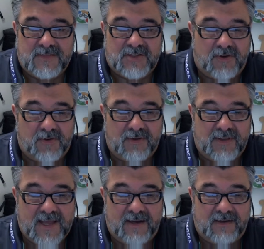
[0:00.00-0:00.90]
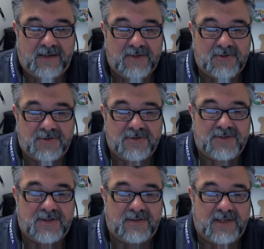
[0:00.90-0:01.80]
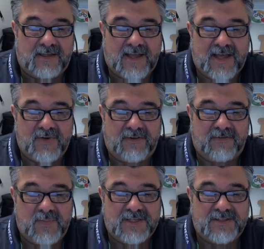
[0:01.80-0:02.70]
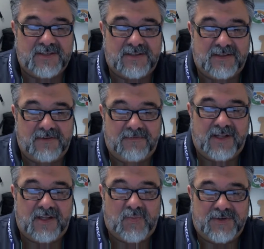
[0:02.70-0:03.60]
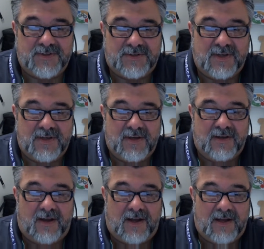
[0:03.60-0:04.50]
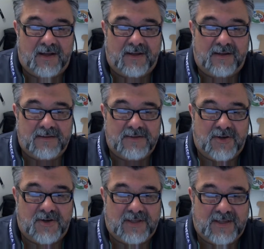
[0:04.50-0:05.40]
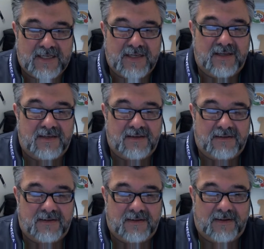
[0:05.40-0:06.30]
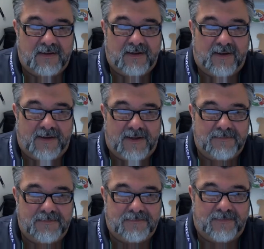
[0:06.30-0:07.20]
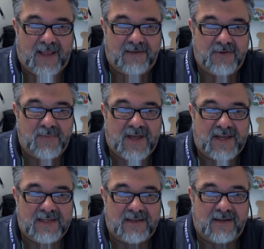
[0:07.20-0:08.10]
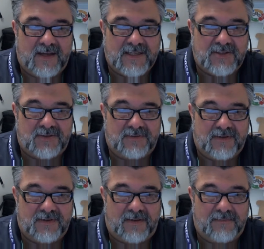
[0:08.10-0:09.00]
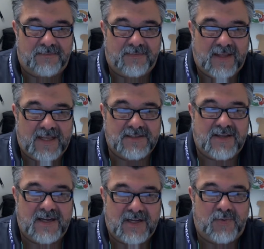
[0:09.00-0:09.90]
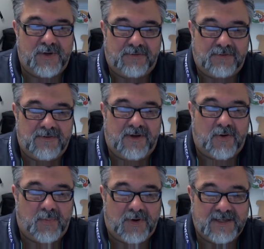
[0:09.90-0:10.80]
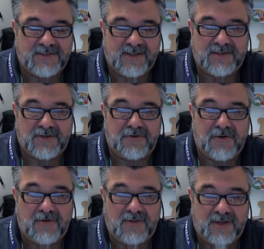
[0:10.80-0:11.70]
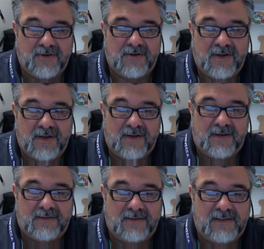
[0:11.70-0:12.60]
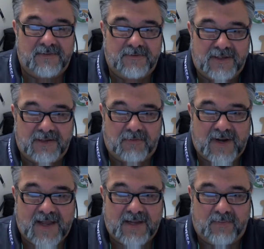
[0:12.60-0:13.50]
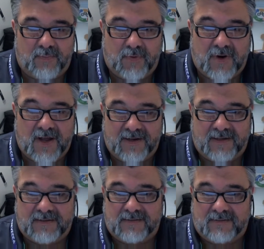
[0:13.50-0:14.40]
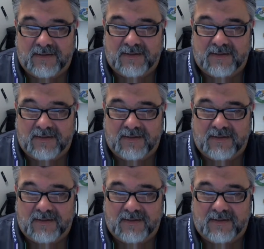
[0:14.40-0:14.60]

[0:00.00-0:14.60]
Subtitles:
So that ensures that the alignment of the business and the developers. So at the end, um, everybody has had input through the whole process, and you know that you're delivering the right product.